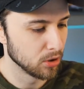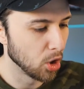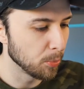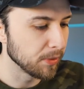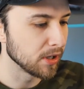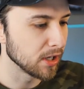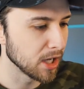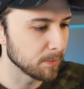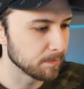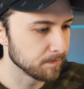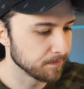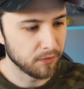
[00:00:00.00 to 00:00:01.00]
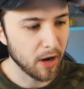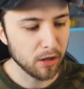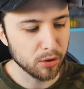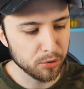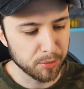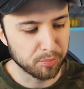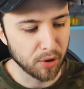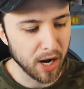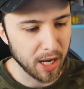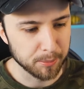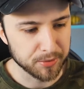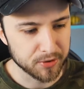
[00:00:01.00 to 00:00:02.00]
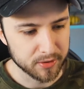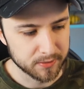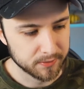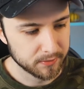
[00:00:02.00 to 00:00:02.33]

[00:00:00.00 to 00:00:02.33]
open it up, follow the prompts,